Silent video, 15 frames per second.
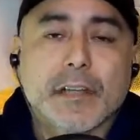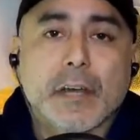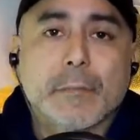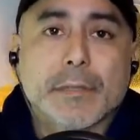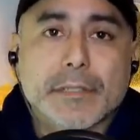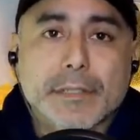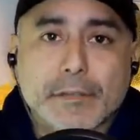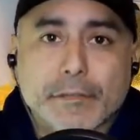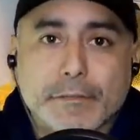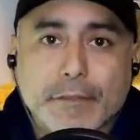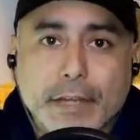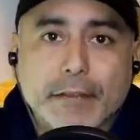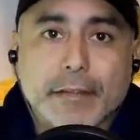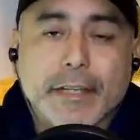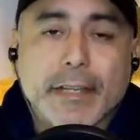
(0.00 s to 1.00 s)
up until
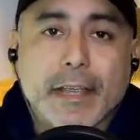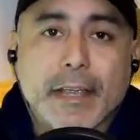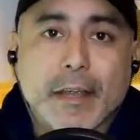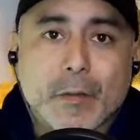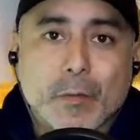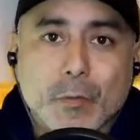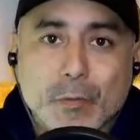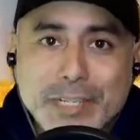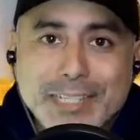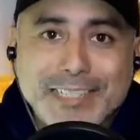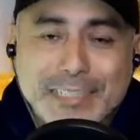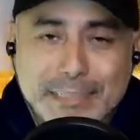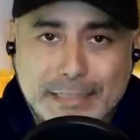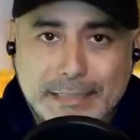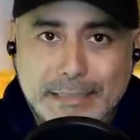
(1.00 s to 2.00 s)
very
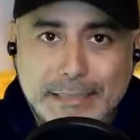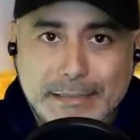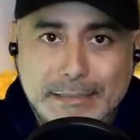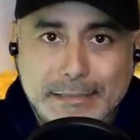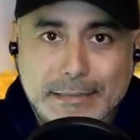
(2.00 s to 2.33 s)
recently.